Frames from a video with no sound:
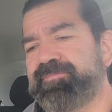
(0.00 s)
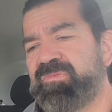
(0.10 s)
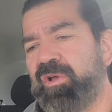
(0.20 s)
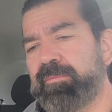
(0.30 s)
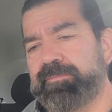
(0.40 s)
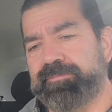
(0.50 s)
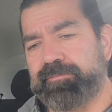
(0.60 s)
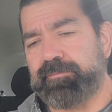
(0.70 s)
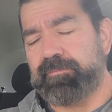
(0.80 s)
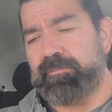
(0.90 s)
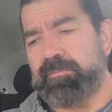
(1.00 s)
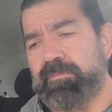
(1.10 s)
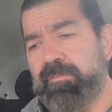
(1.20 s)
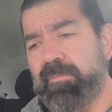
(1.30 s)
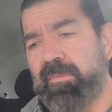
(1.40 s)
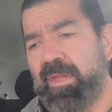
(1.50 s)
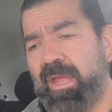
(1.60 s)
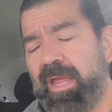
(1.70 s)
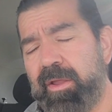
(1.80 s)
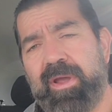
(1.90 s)
So
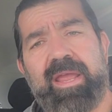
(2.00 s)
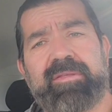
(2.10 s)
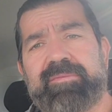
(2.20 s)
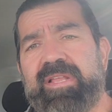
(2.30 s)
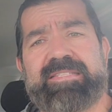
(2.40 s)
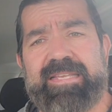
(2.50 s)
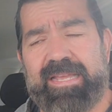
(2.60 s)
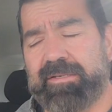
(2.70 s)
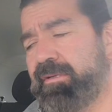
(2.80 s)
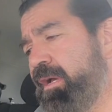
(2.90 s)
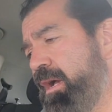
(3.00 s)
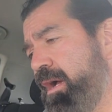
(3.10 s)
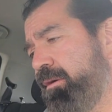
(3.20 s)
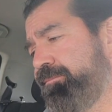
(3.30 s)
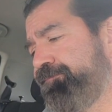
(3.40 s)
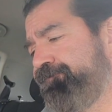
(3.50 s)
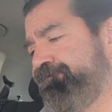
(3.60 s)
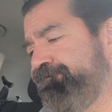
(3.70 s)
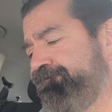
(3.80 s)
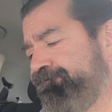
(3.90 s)
anyway, that's it. That's
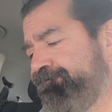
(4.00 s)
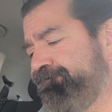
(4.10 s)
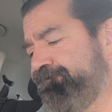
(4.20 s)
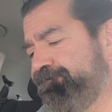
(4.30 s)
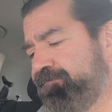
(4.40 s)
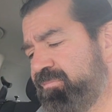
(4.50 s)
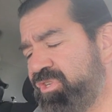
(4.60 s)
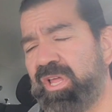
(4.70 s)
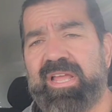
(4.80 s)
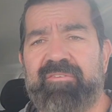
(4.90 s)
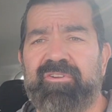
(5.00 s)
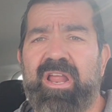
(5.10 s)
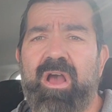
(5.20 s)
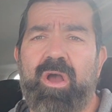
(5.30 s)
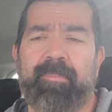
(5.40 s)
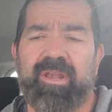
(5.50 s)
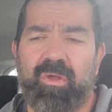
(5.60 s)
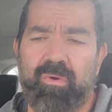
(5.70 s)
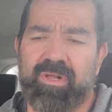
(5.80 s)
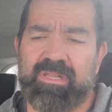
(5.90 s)
all I got for now. I'm going to
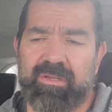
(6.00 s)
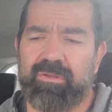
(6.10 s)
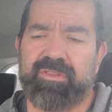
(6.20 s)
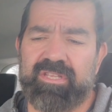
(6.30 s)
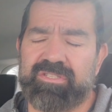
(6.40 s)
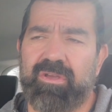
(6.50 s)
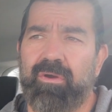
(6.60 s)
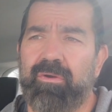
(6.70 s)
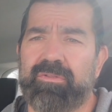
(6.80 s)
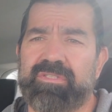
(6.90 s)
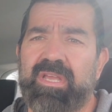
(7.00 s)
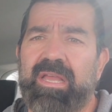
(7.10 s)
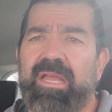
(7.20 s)
go clear these codes.